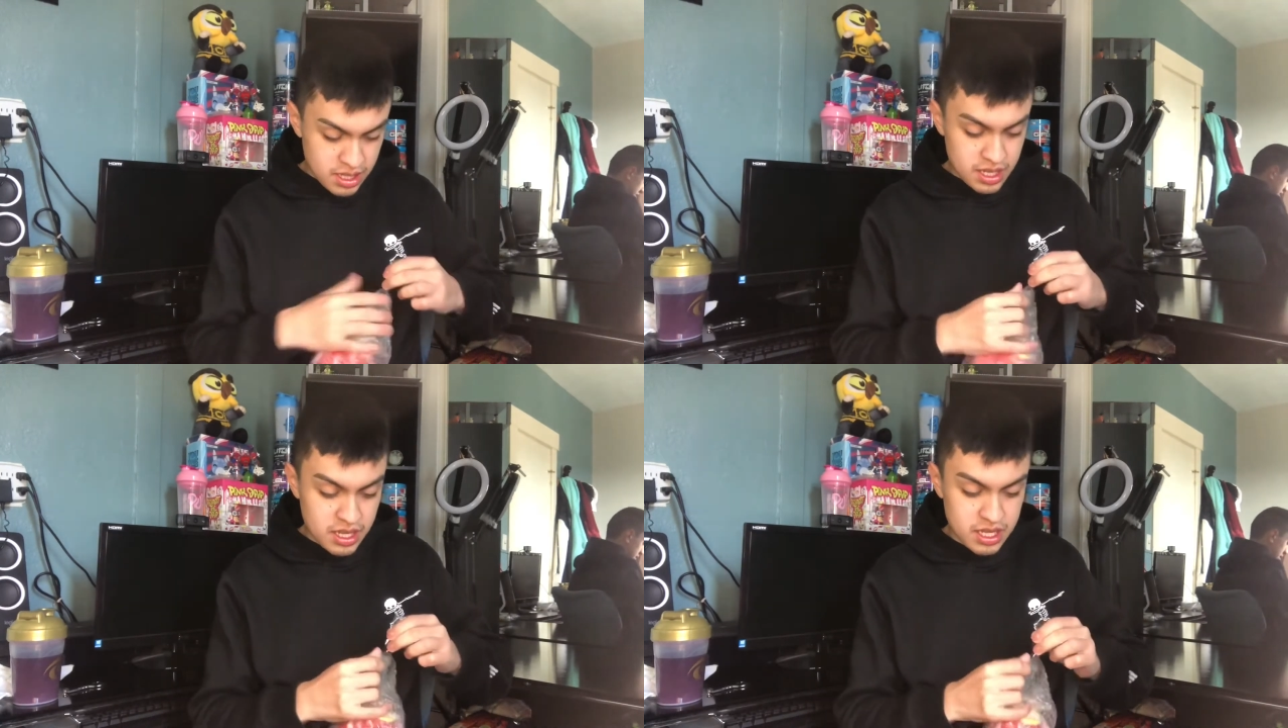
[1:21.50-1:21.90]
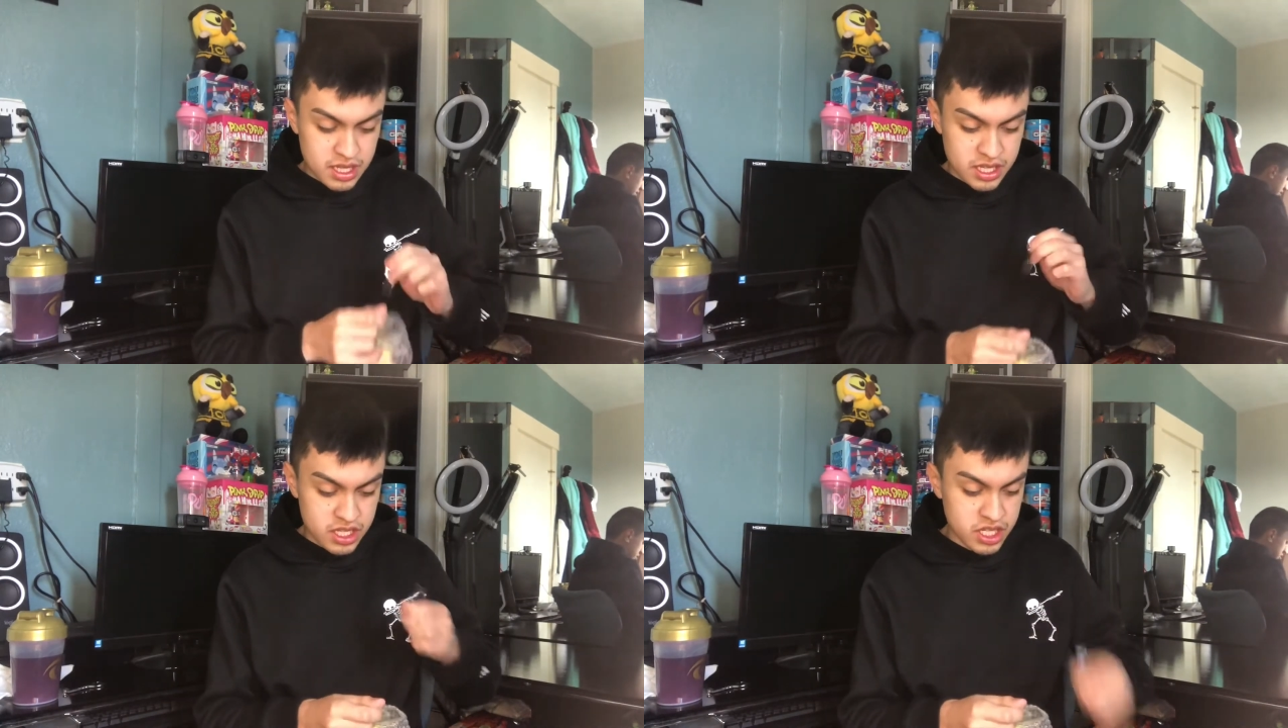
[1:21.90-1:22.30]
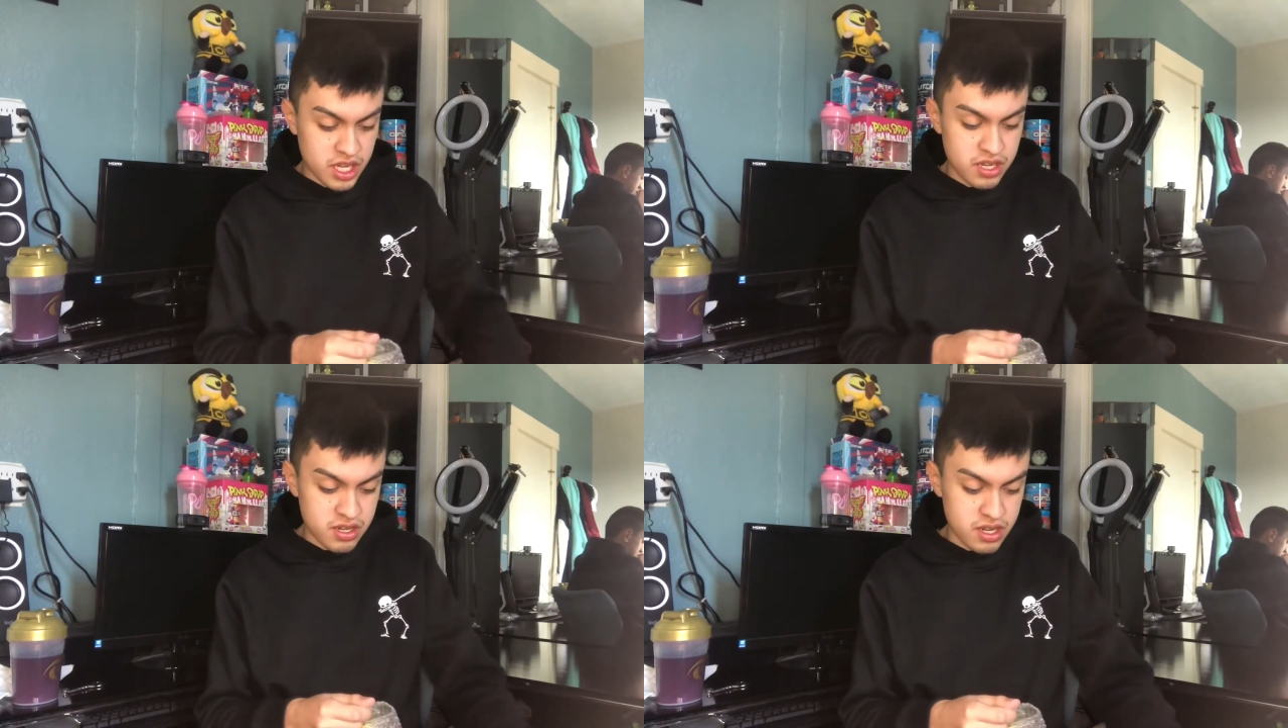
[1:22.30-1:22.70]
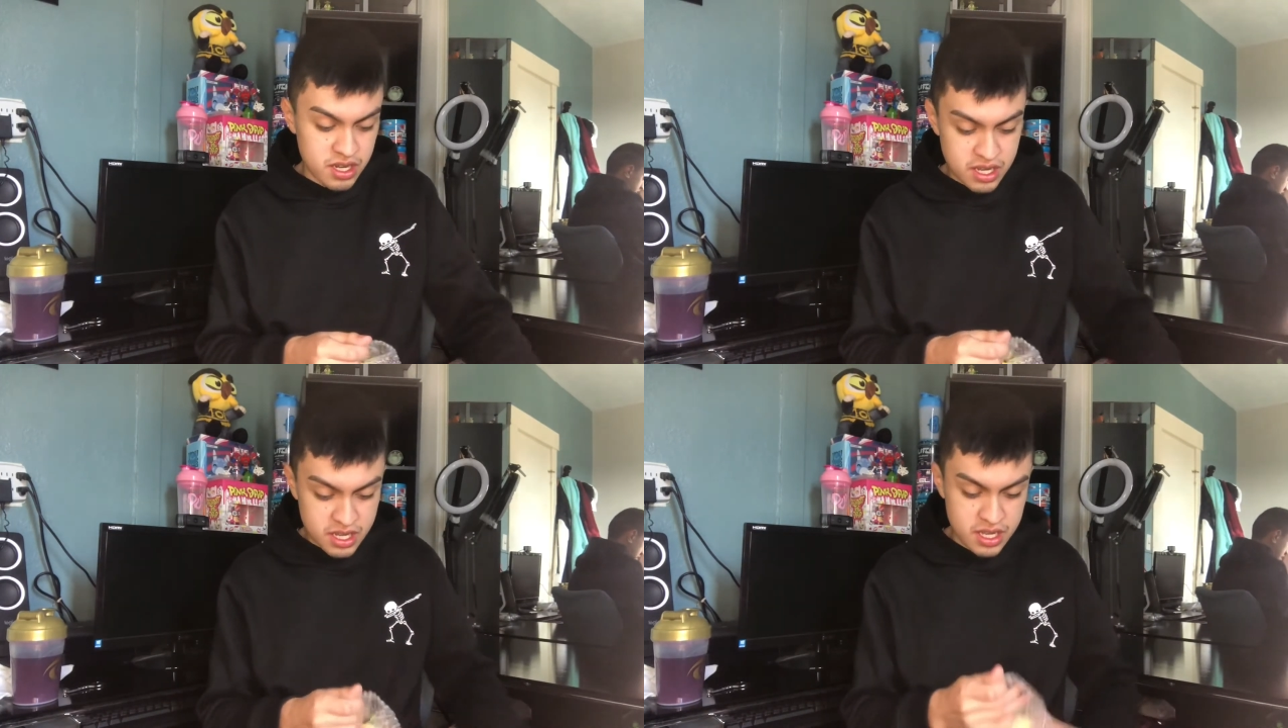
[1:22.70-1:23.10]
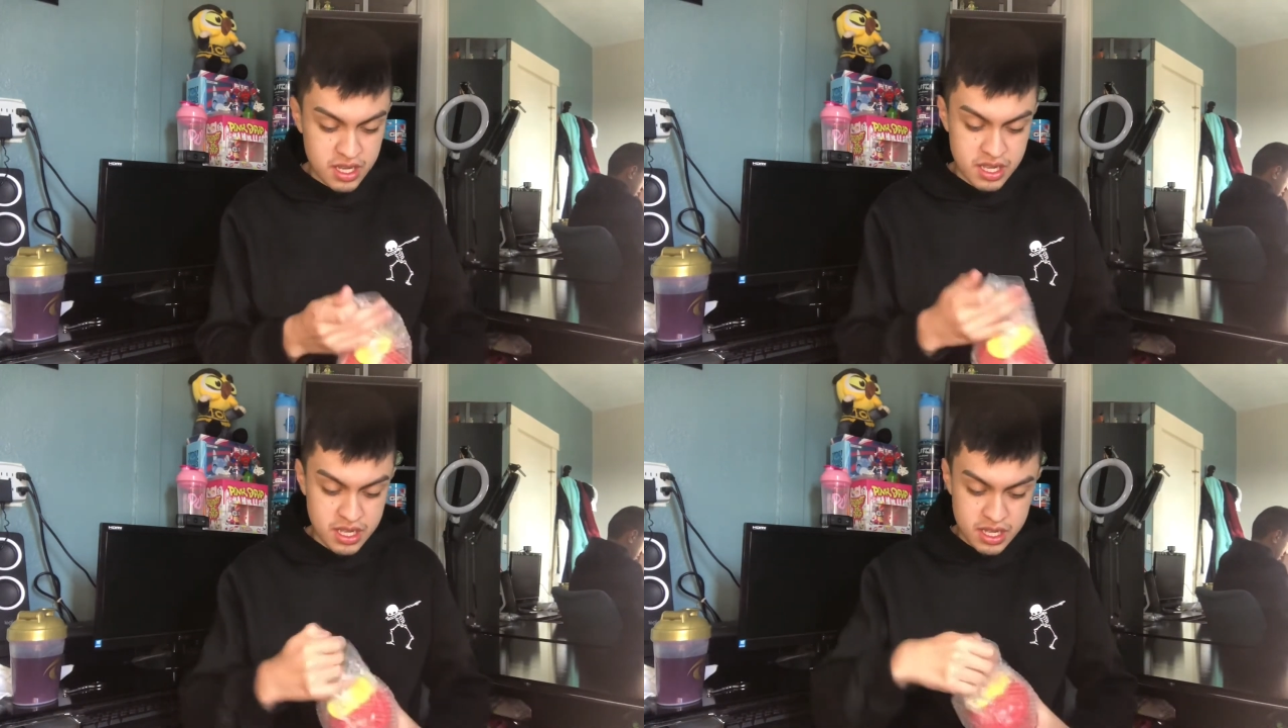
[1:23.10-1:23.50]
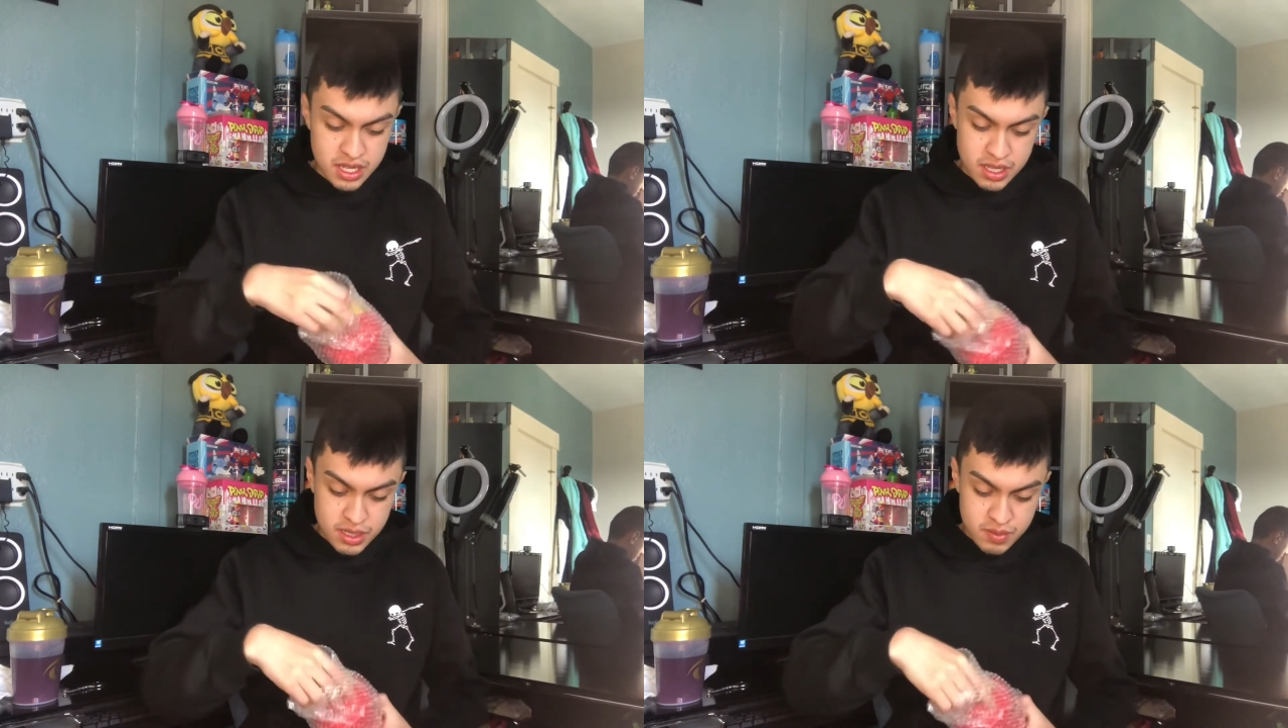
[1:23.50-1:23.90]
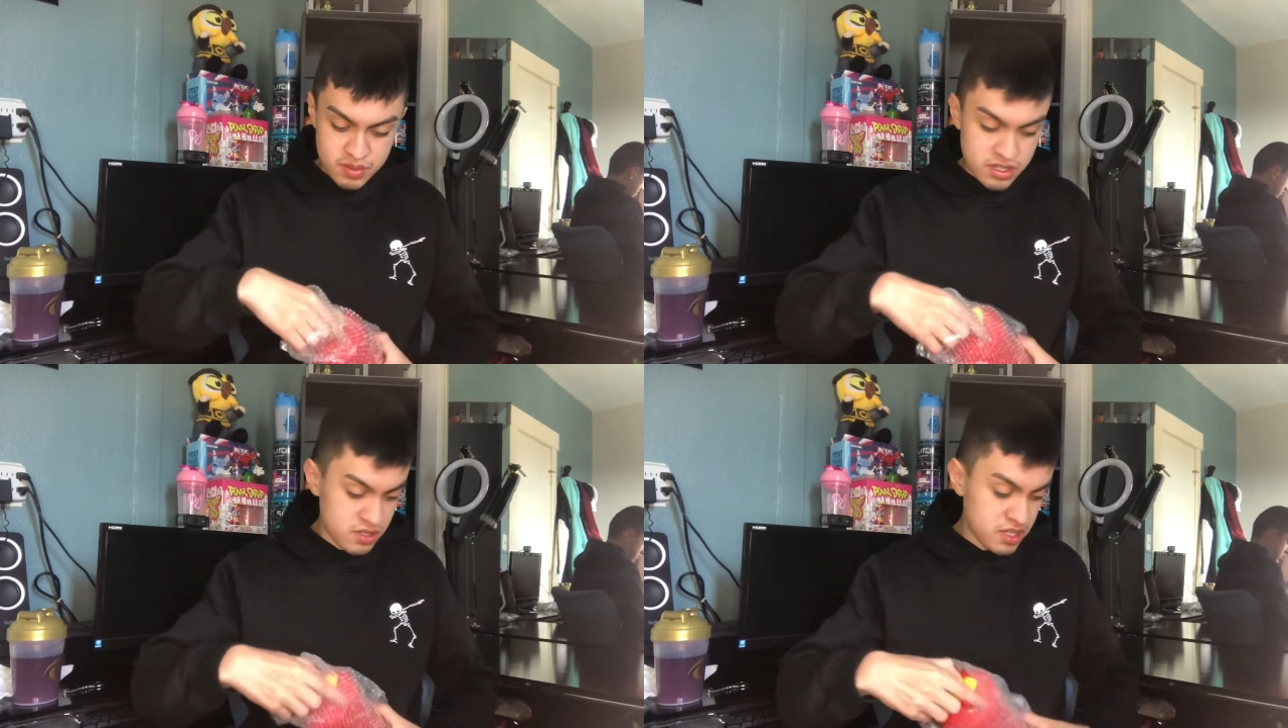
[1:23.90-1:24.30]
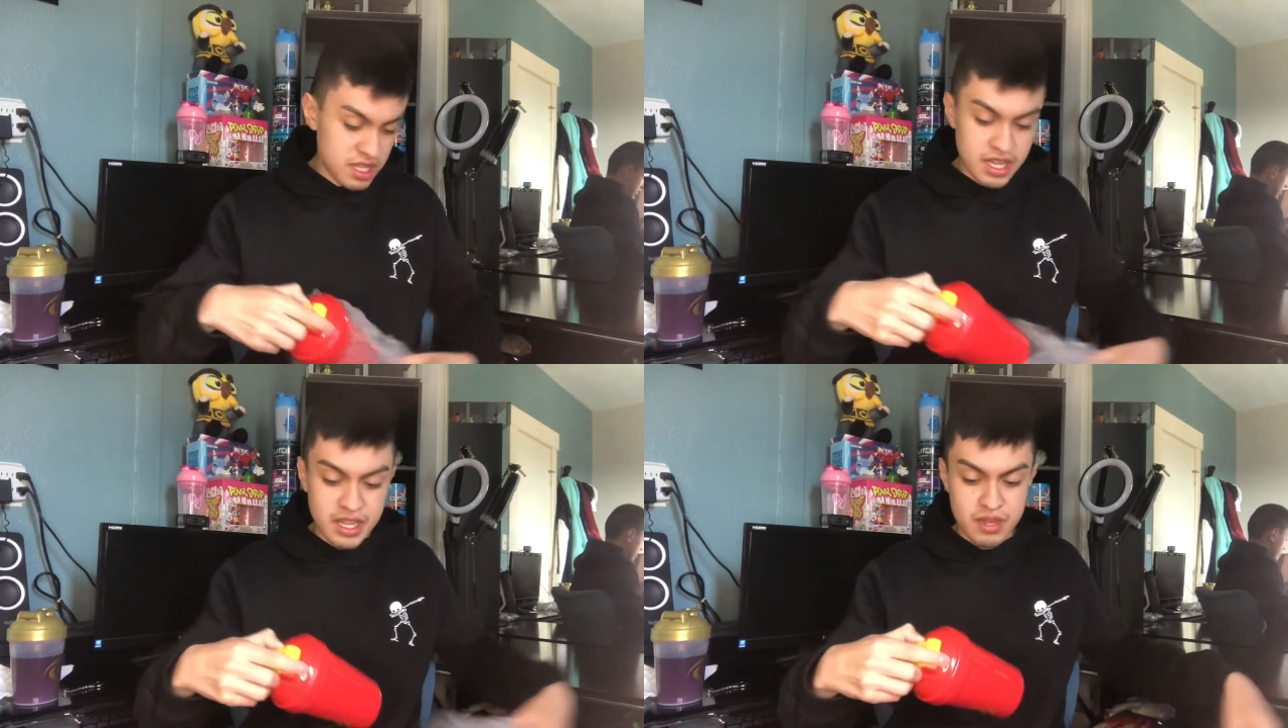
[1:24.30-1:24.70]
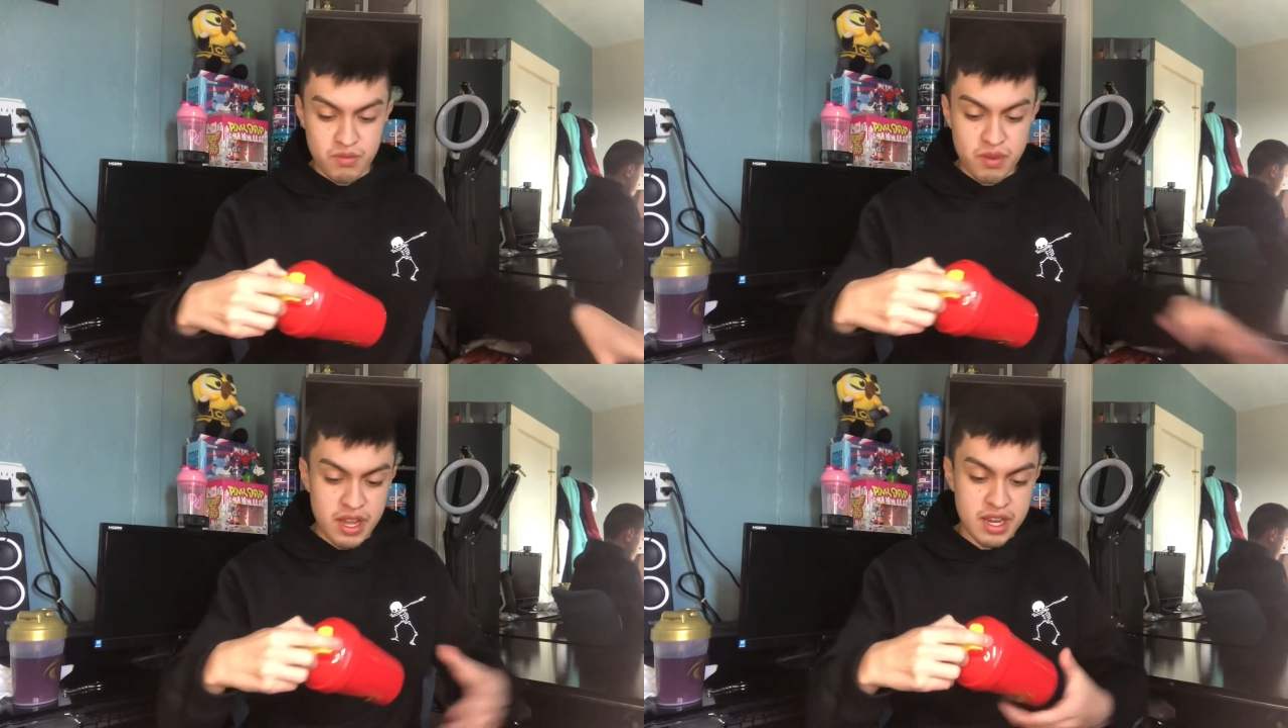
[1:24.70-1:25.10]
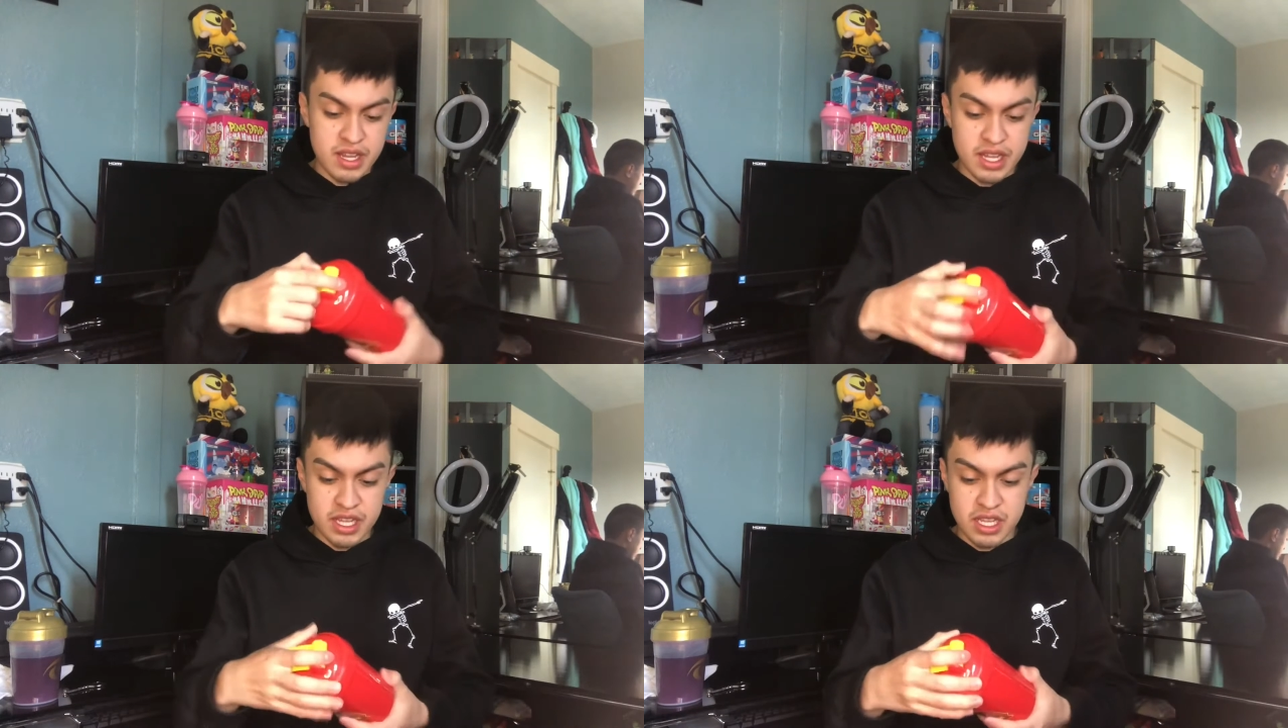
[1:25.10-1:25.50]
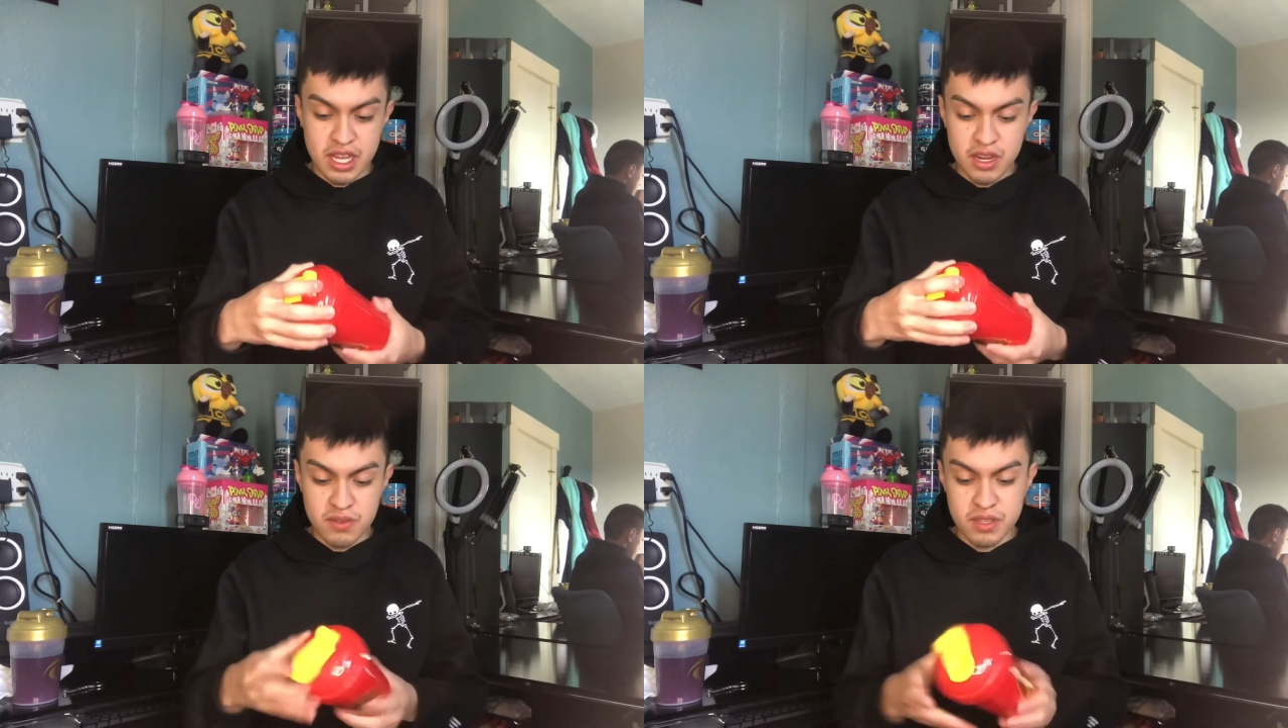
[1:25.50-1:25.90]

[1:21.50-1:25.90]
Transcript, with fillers: I got the shaker. It looks like a red and yellow.